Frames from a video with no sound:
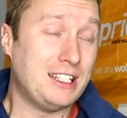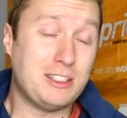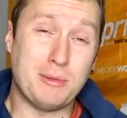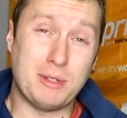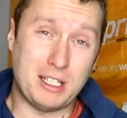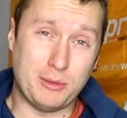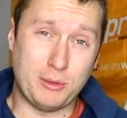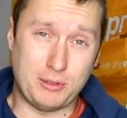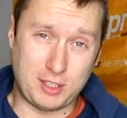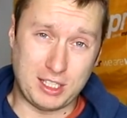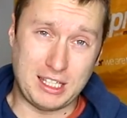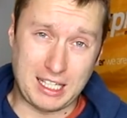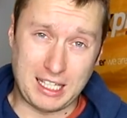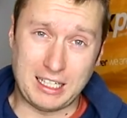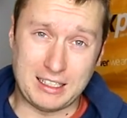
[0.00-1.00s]
It's something that we've
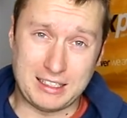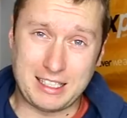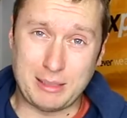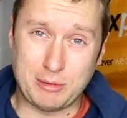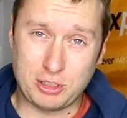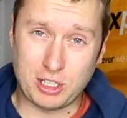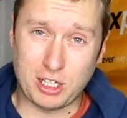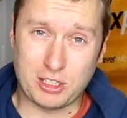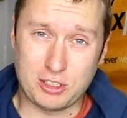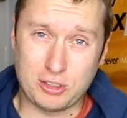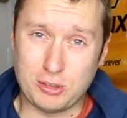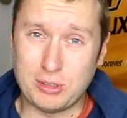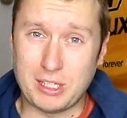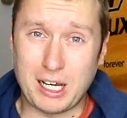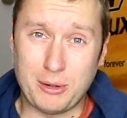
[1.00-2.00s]
seen the England team start
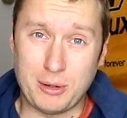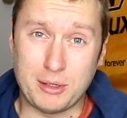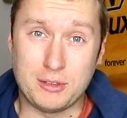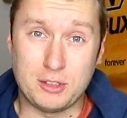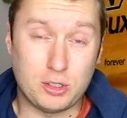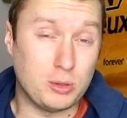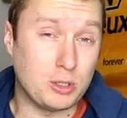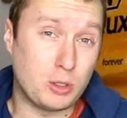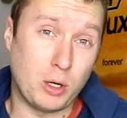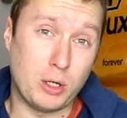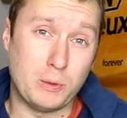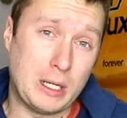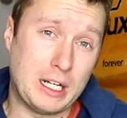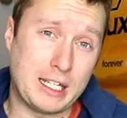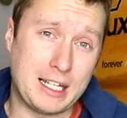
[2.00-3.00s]
to do now and do
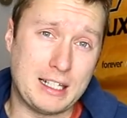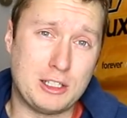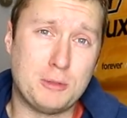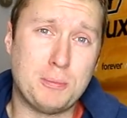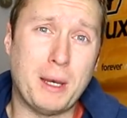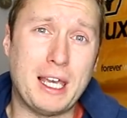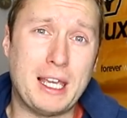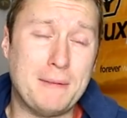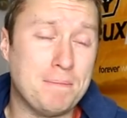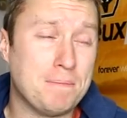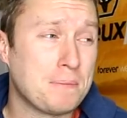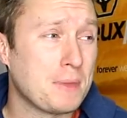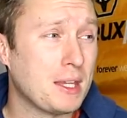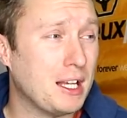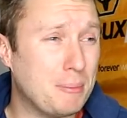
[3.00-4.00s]
quite well against
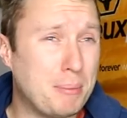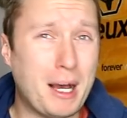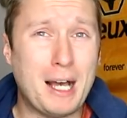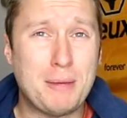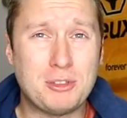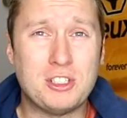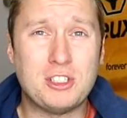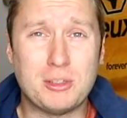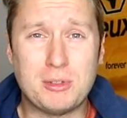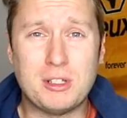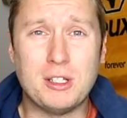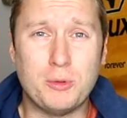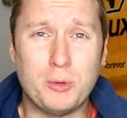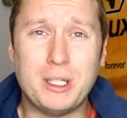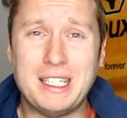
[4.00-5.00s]
Spain, and perhaps it's
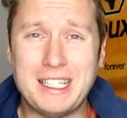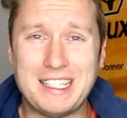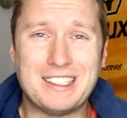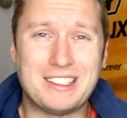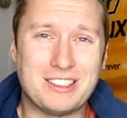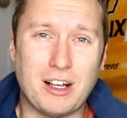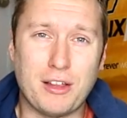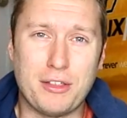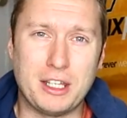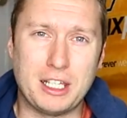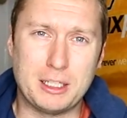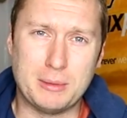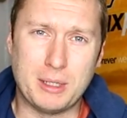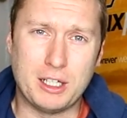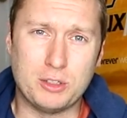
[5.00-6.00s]
something that we need to start
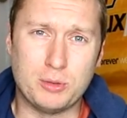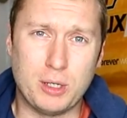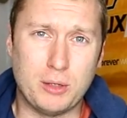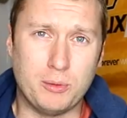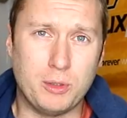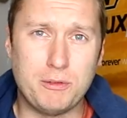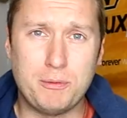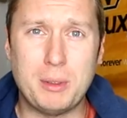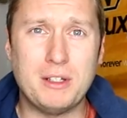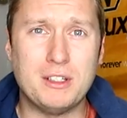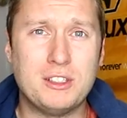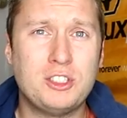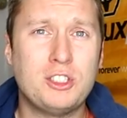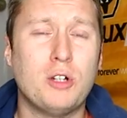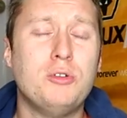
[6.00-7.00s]
thinking about as well. We've
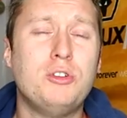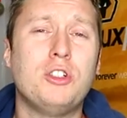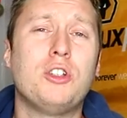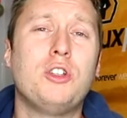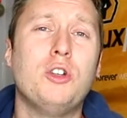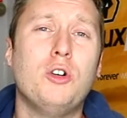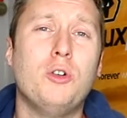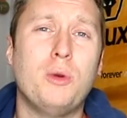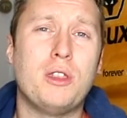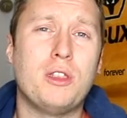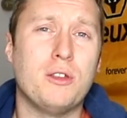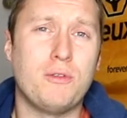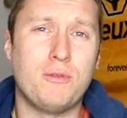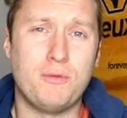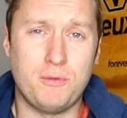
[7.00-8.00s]
been so secure
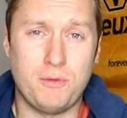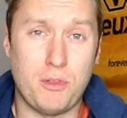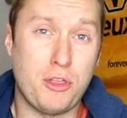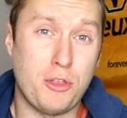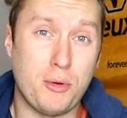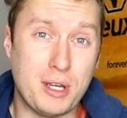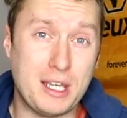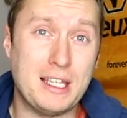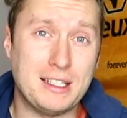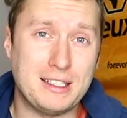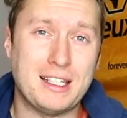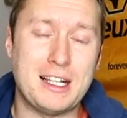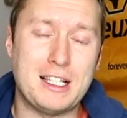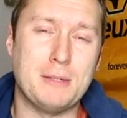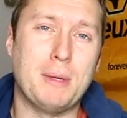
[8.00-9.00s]
with the 3
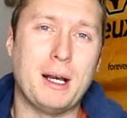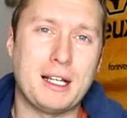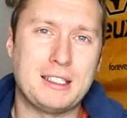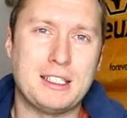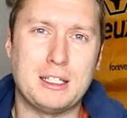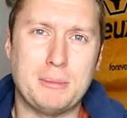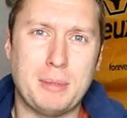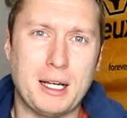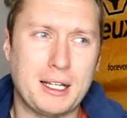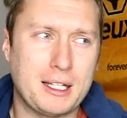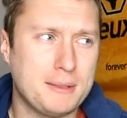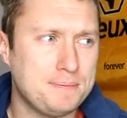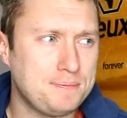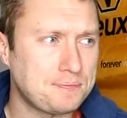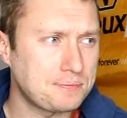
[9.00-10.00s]
centre-backs at the
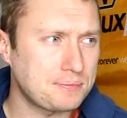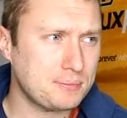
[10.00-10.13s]
back,